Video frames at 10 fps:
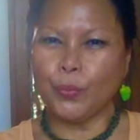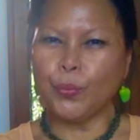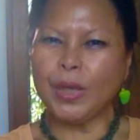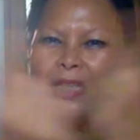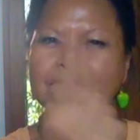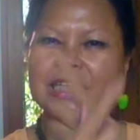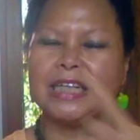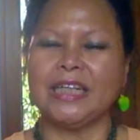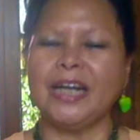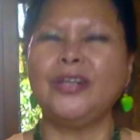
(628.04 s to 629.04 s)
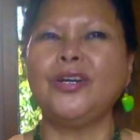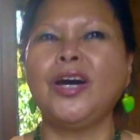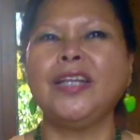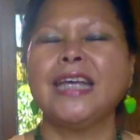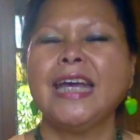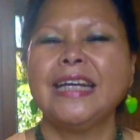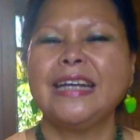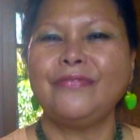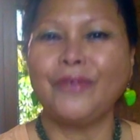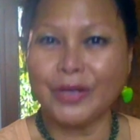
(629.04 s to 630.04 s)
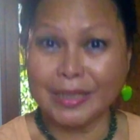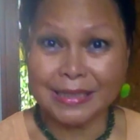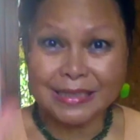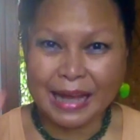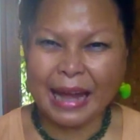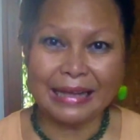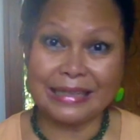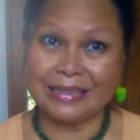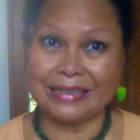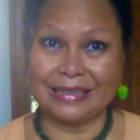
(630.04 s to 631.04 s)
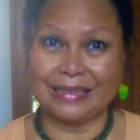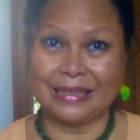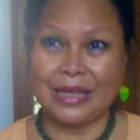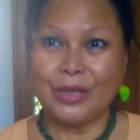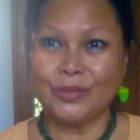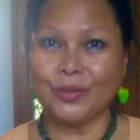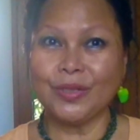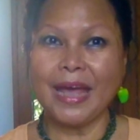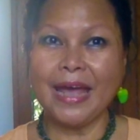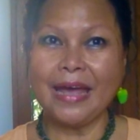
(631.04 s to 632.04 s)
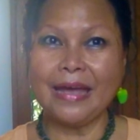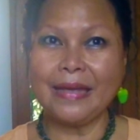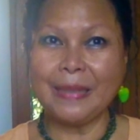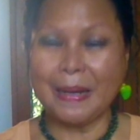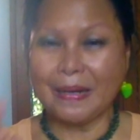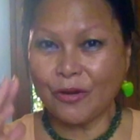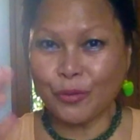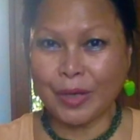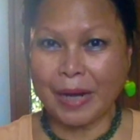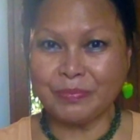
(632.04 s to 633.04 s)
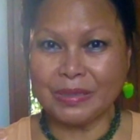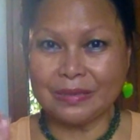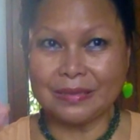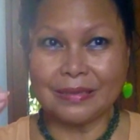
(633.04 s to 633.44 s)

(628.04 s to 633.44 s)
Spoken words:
worldly, they're very Italian, so they're wrapped